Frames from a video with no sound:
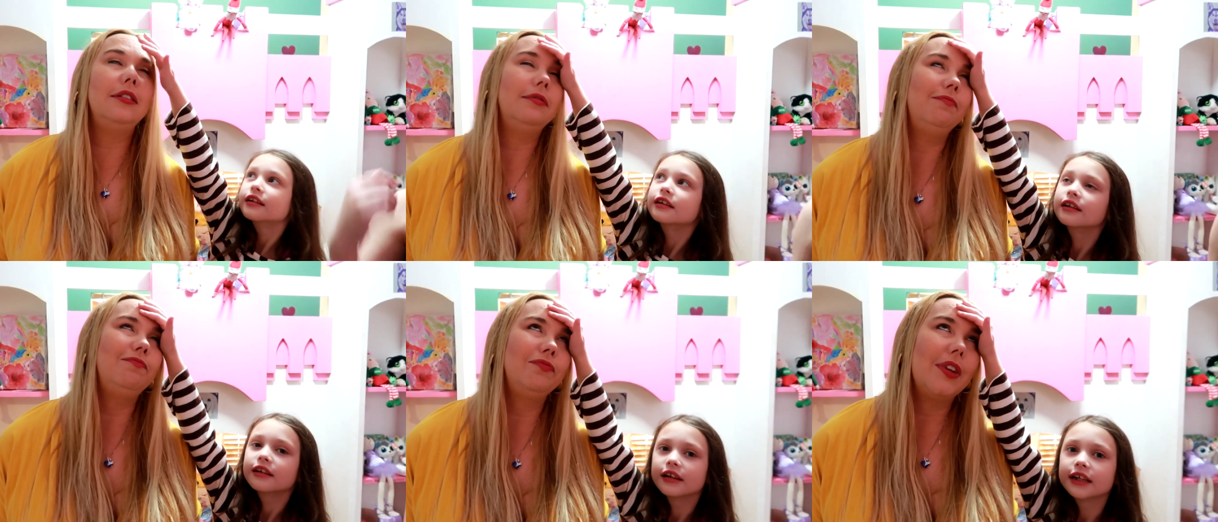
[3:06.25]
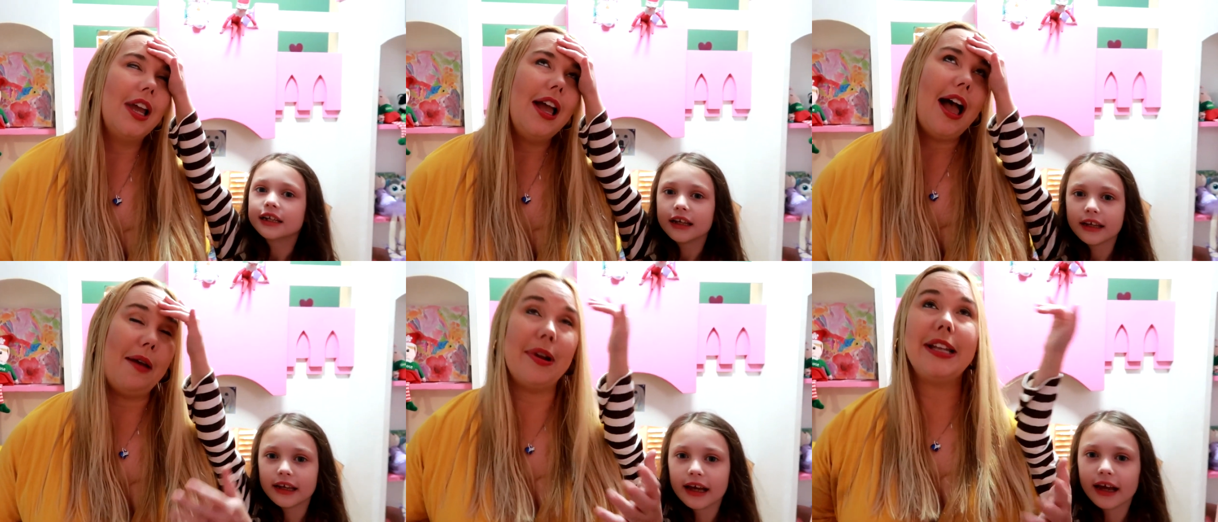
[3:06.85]
Speaker 1: little hot.
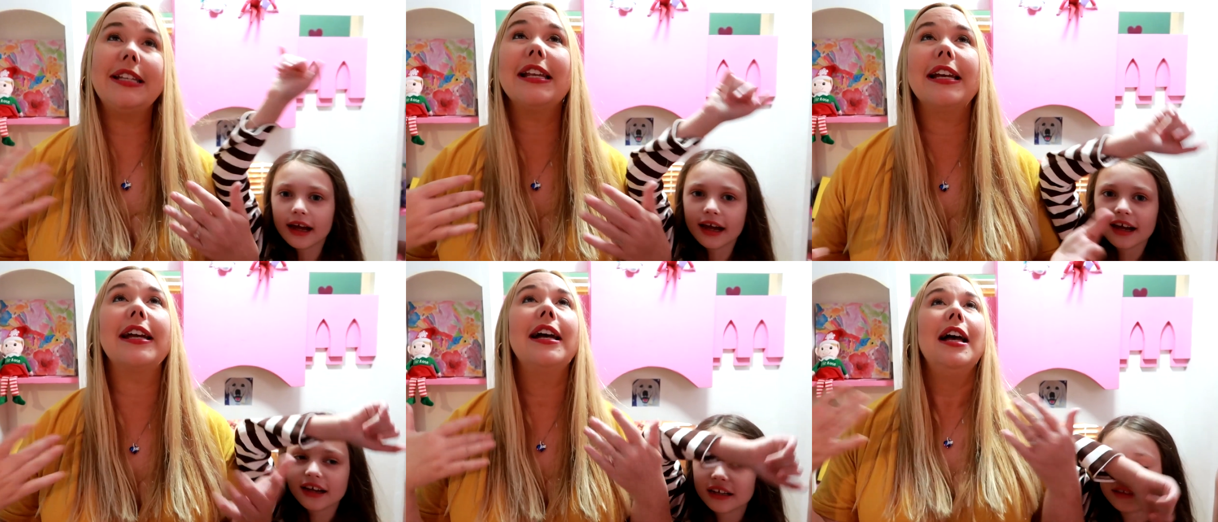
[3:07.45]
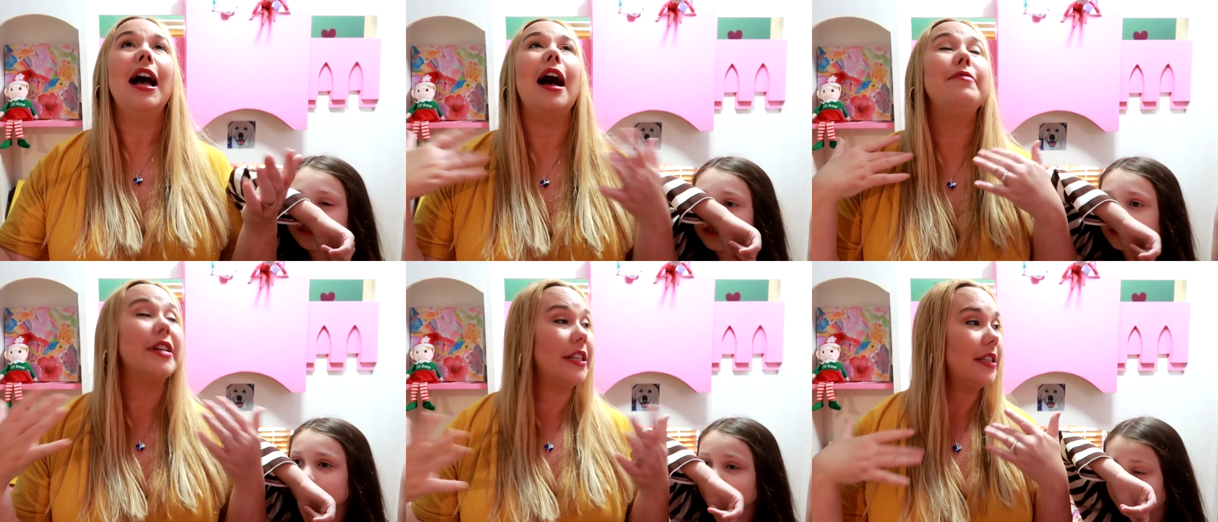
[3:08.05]
I'm yeah. not sick.
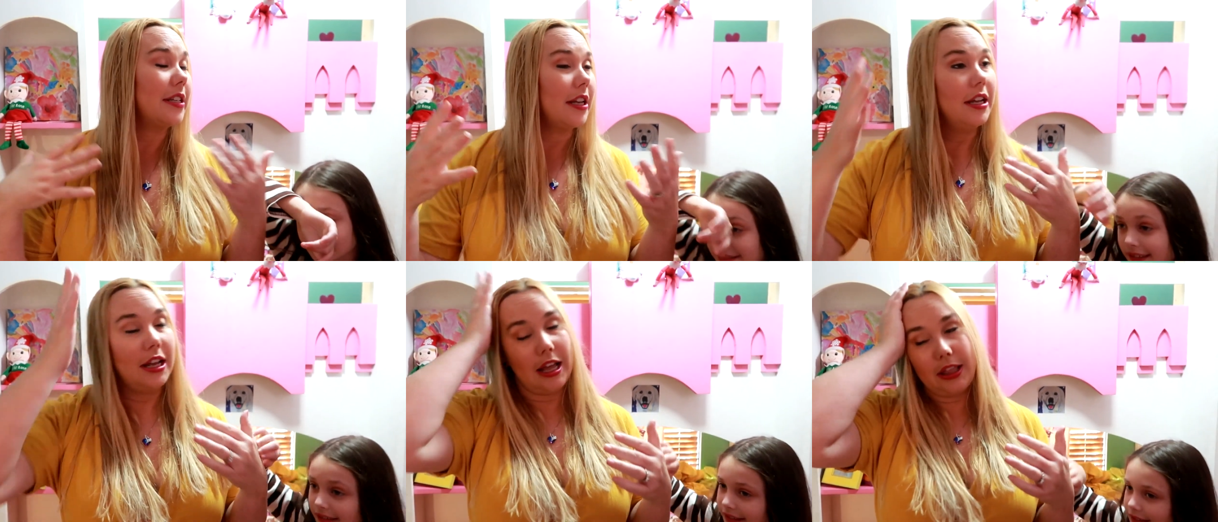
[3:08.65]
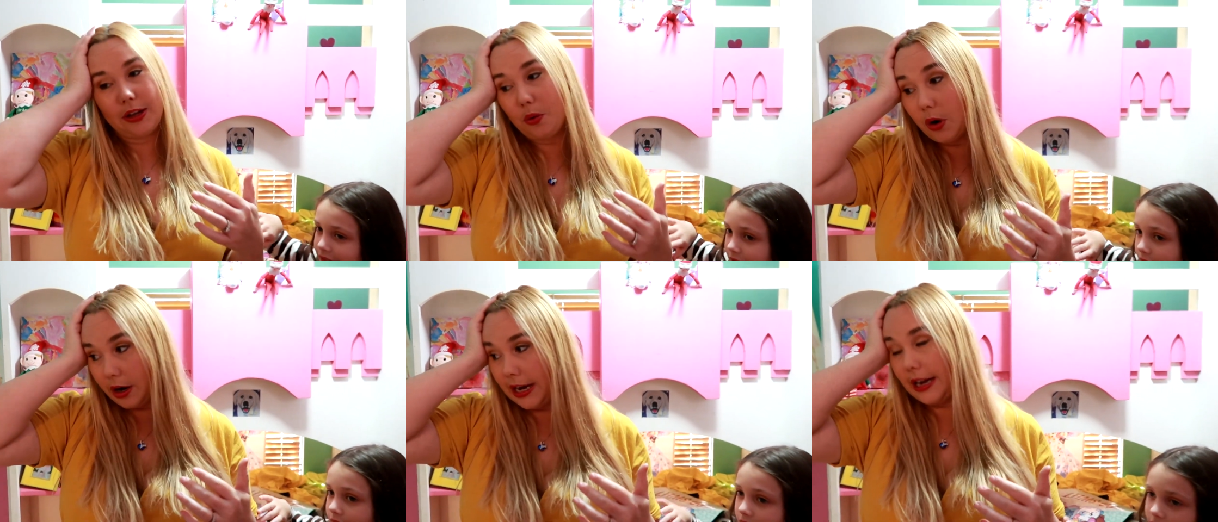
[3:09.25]
I'm just a little
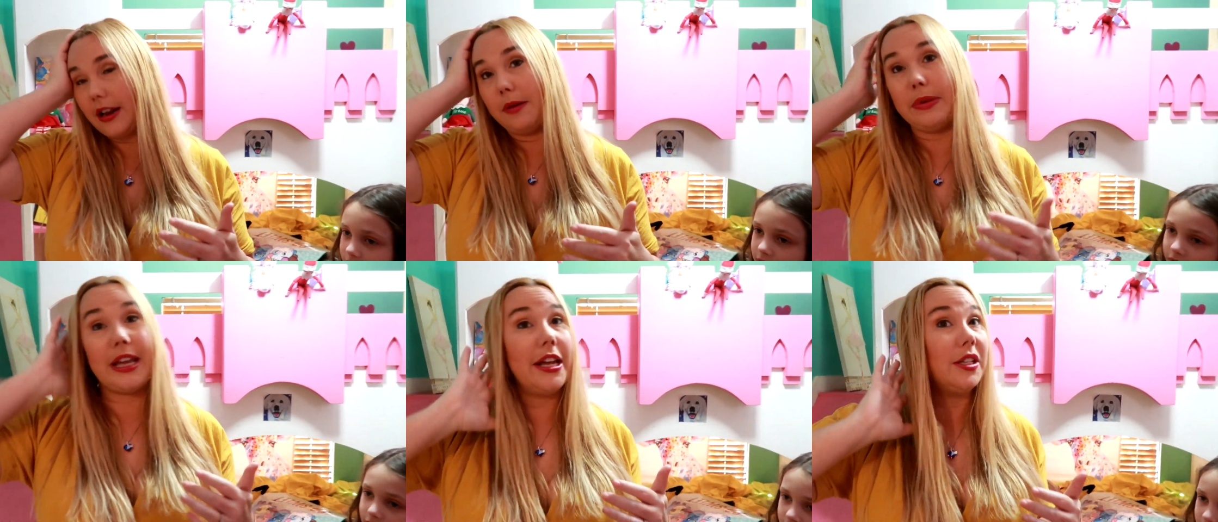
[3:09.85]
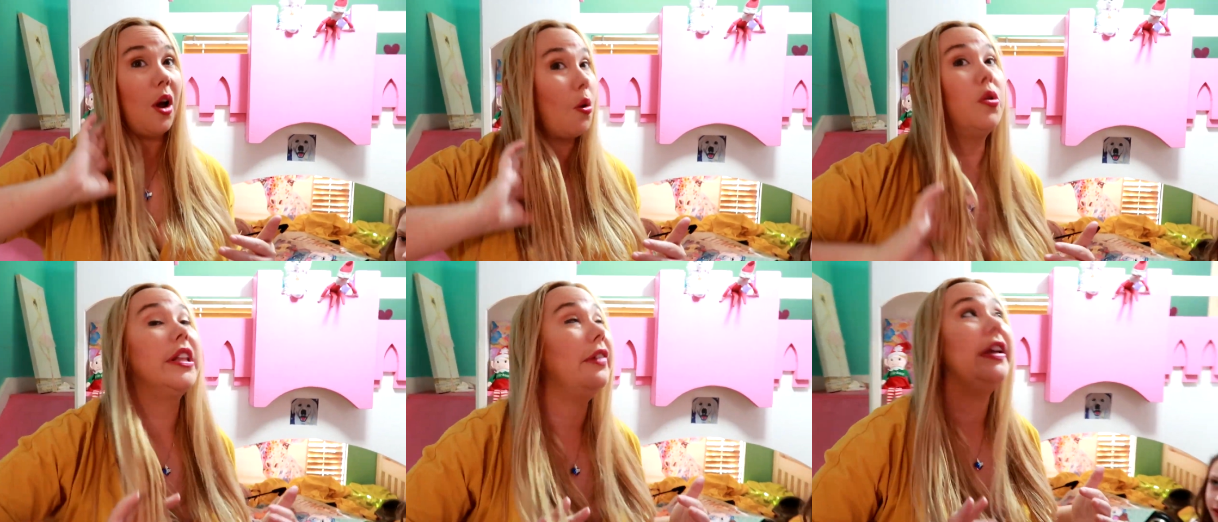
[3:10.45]
worried because
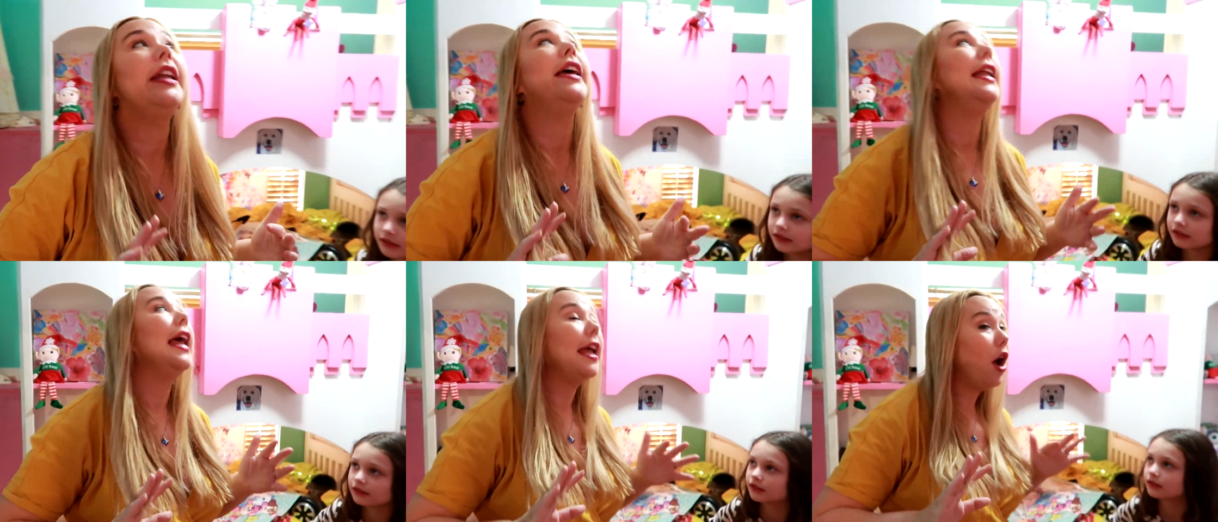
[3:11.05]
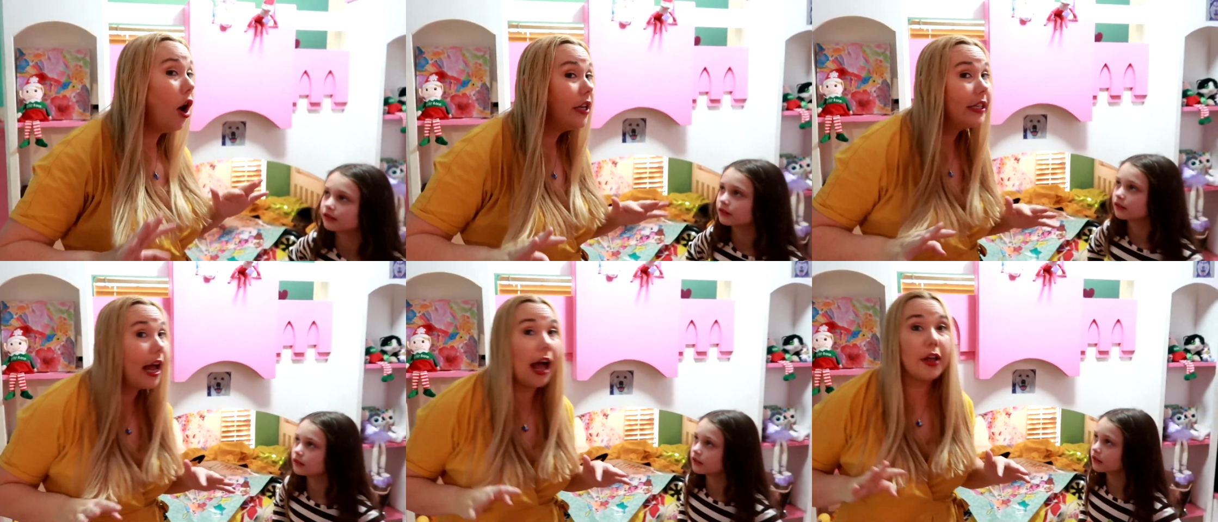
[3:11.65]
we're living in a
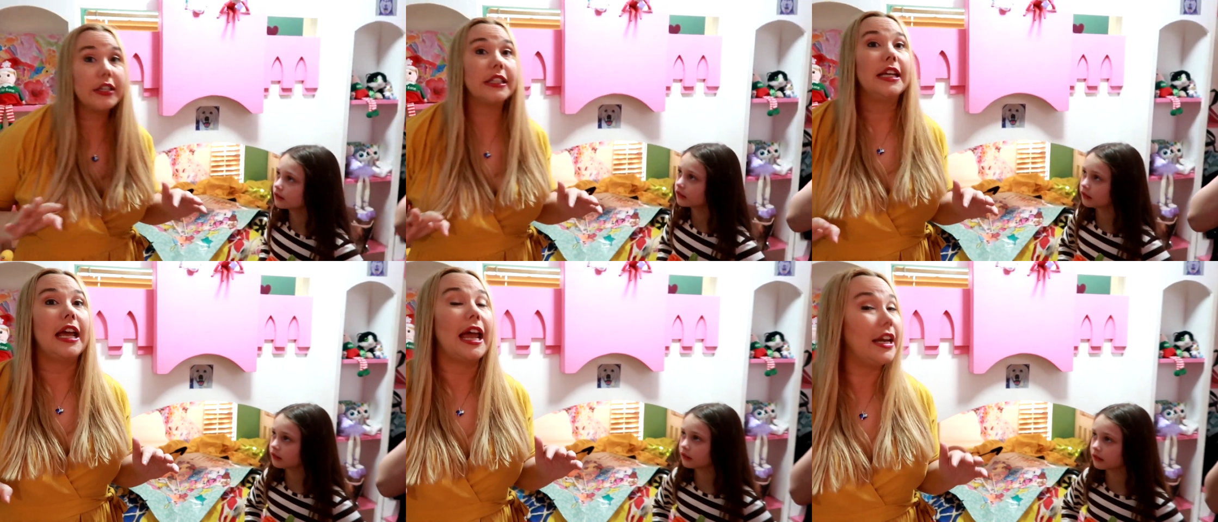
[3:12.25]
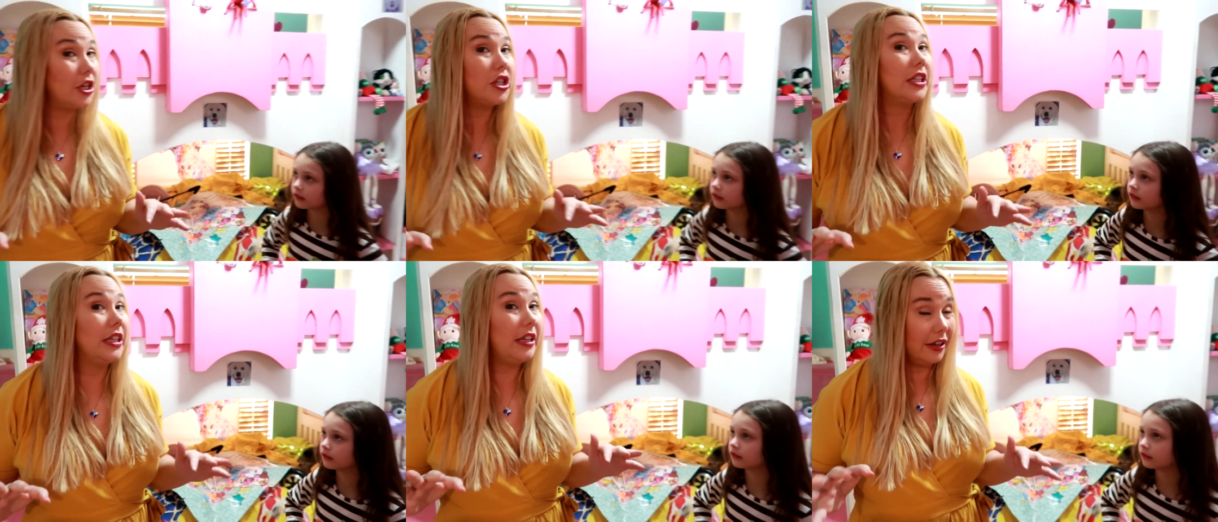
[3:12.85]
haunted house and it just
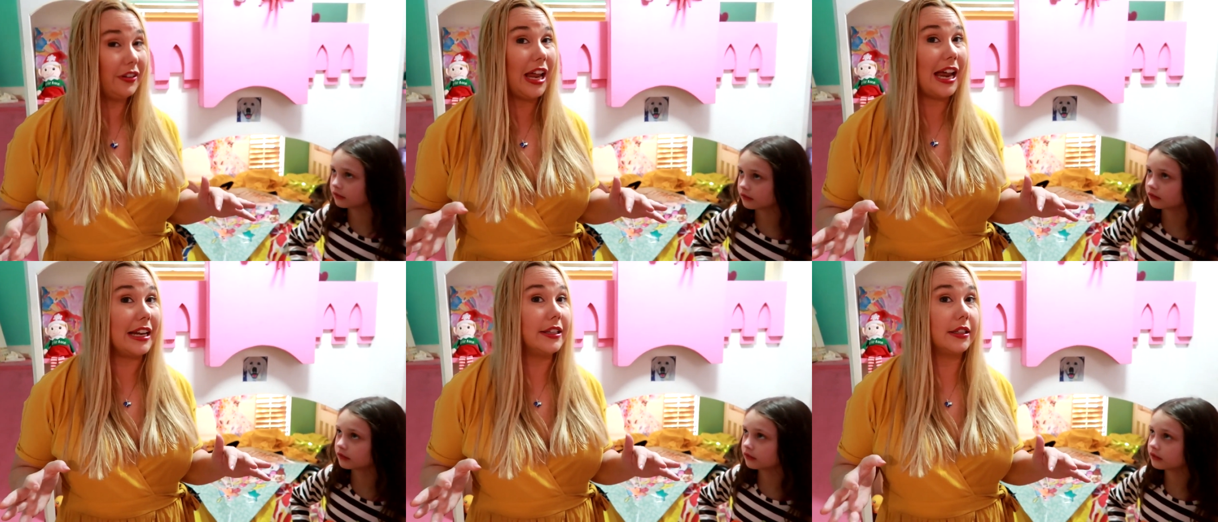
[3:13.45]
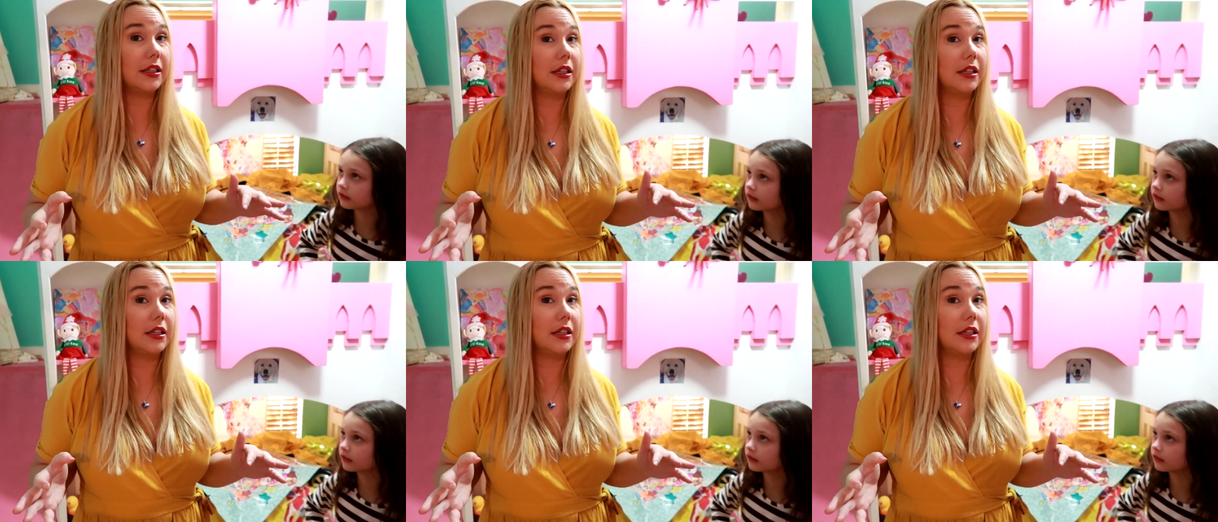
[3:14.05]
giggled at us.